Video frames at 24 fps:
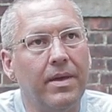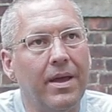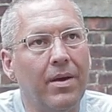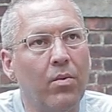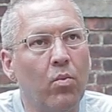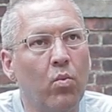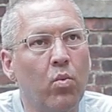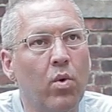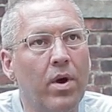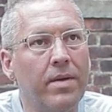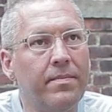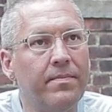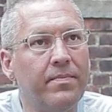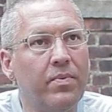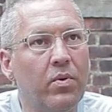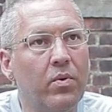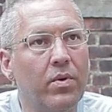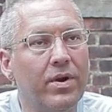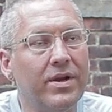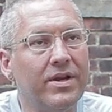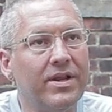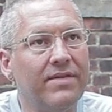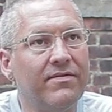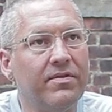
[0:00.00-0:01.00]
at one
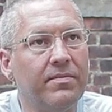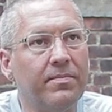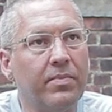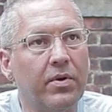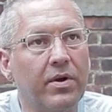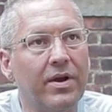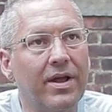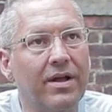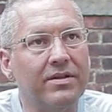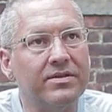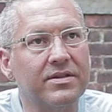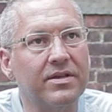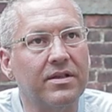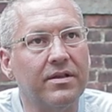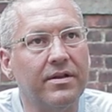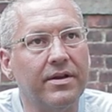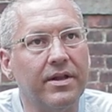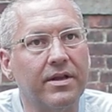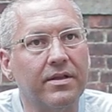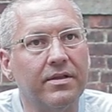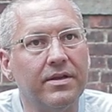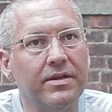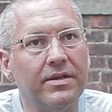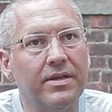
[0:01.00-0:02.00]
point even pronounced
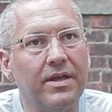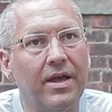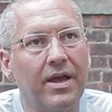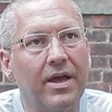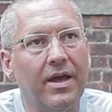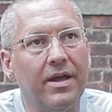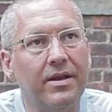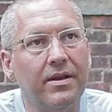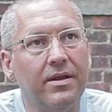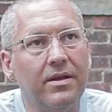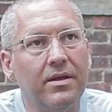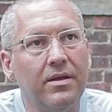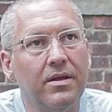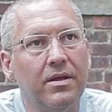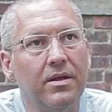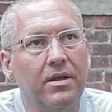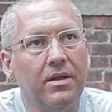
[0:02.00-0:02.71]
clinically dead,